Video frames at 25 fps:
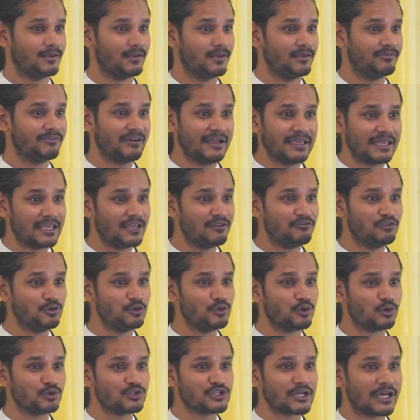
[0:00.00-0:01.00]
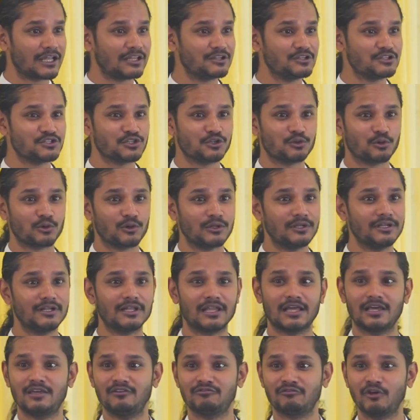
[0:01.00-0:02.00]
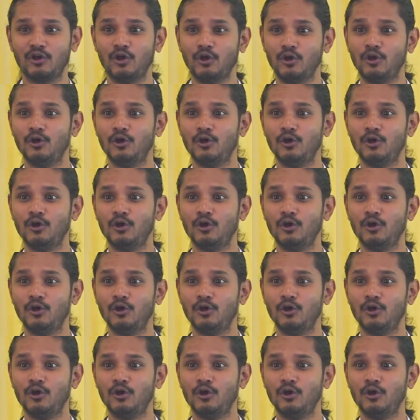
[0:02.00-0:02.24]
If I gave you no challenge at all in life,